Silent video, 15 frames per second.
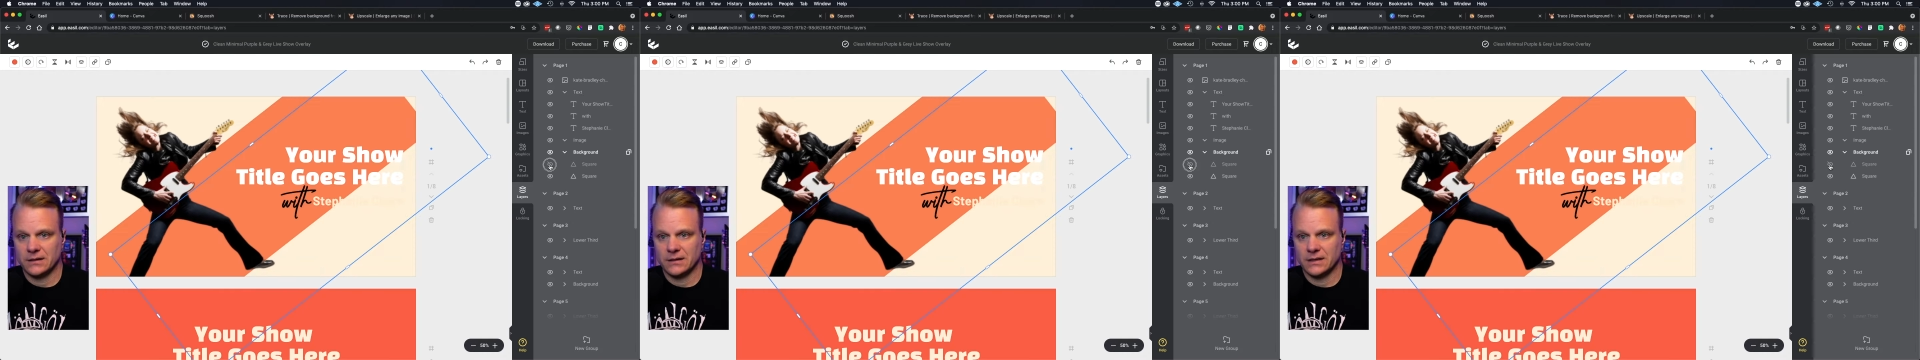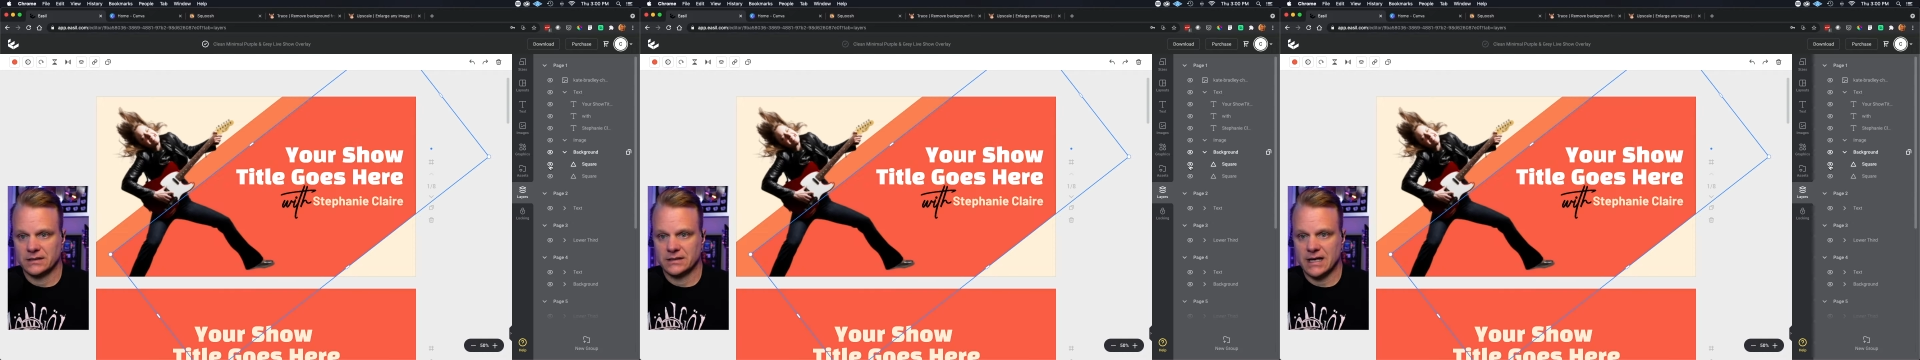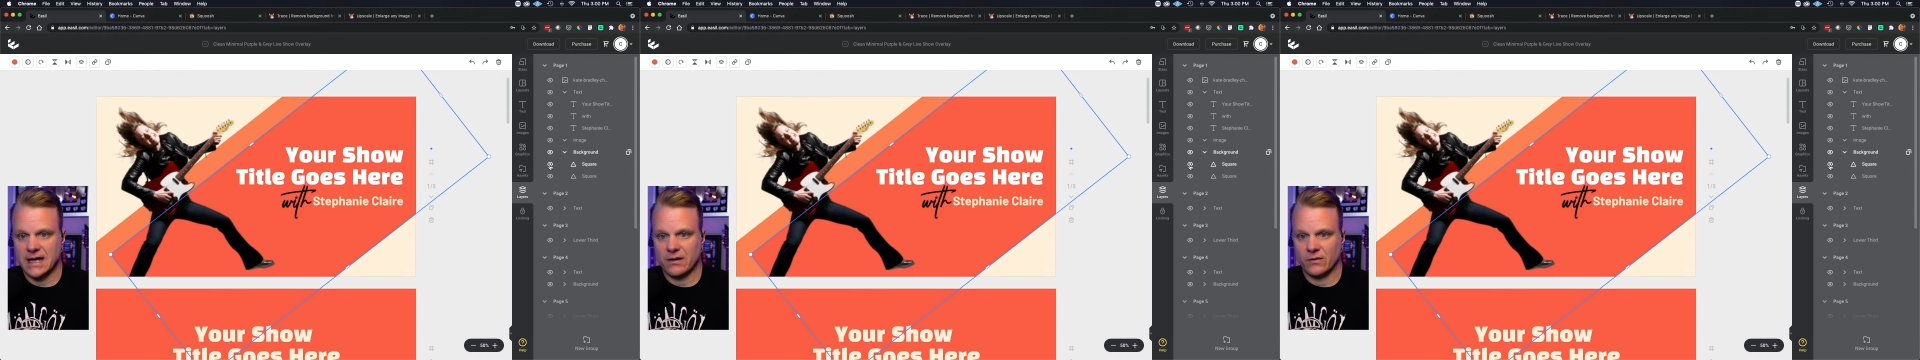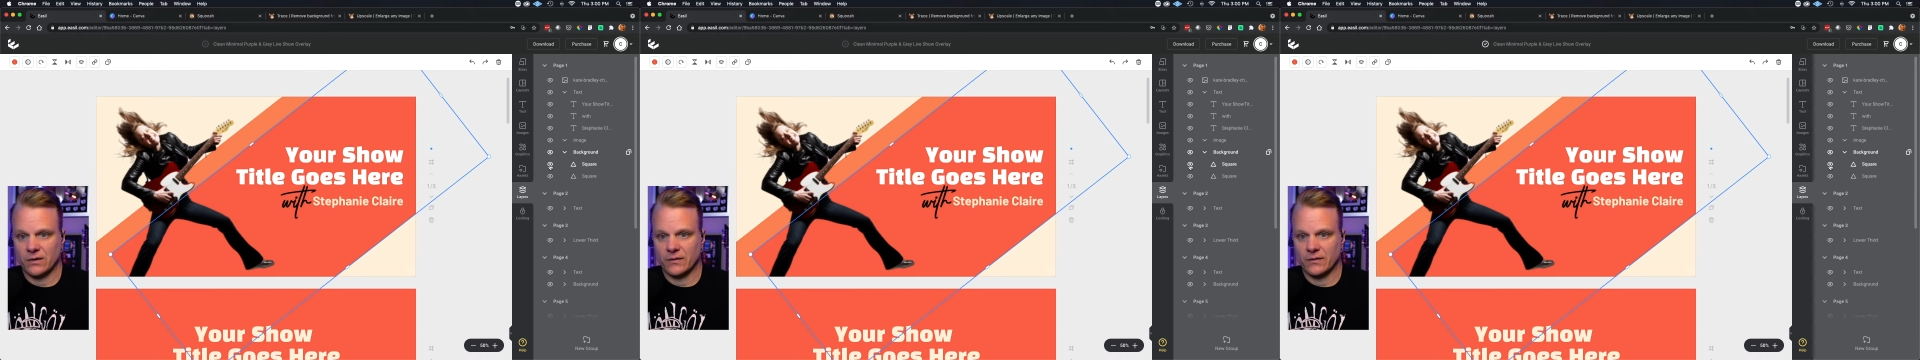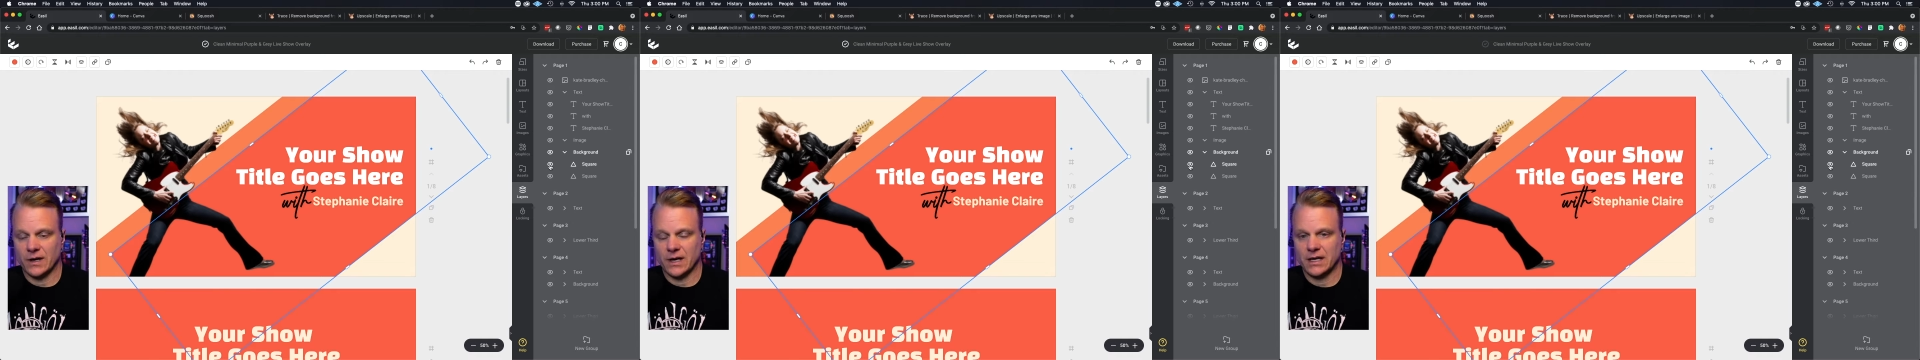is that
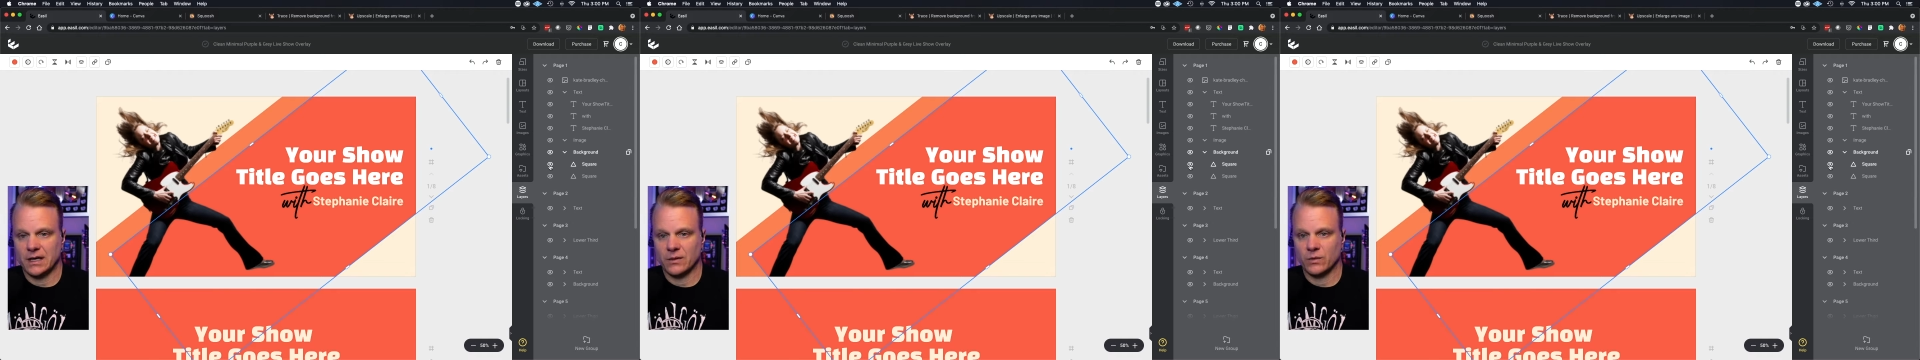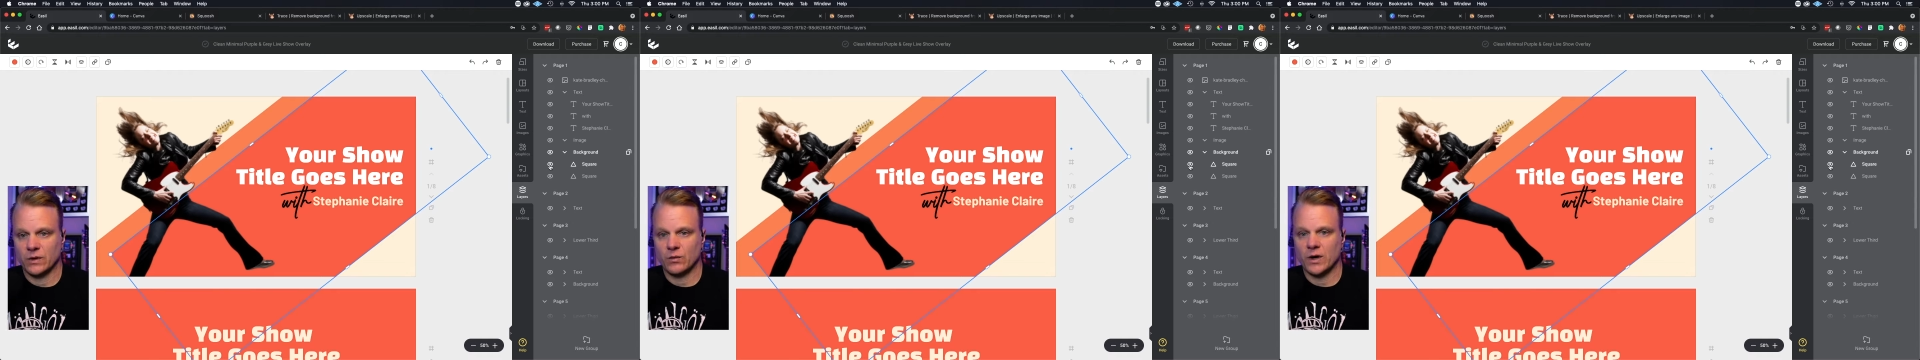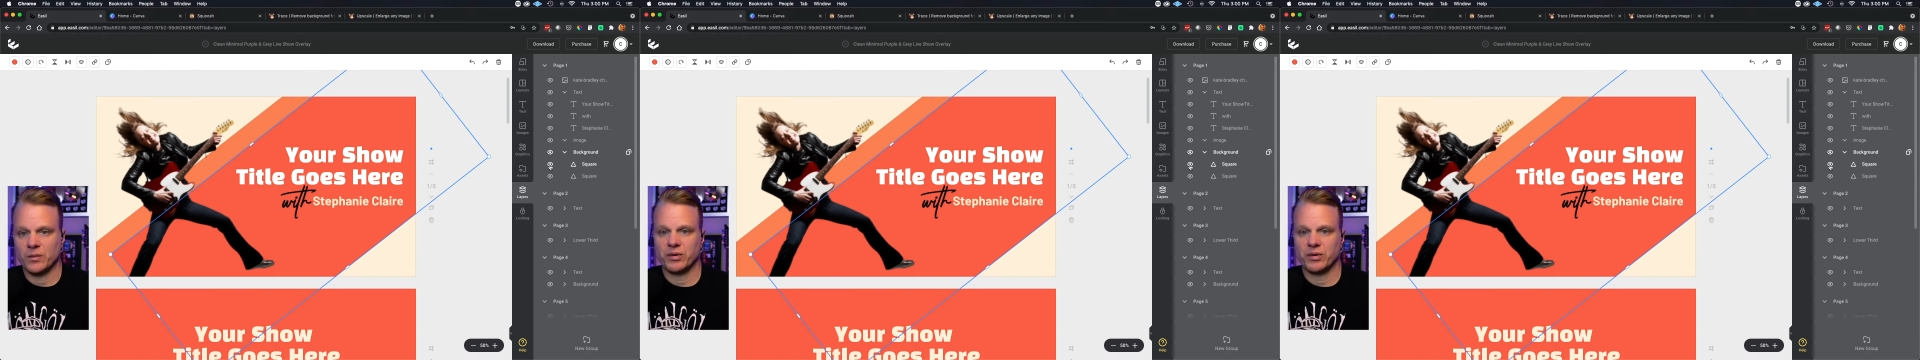one, right? And we want to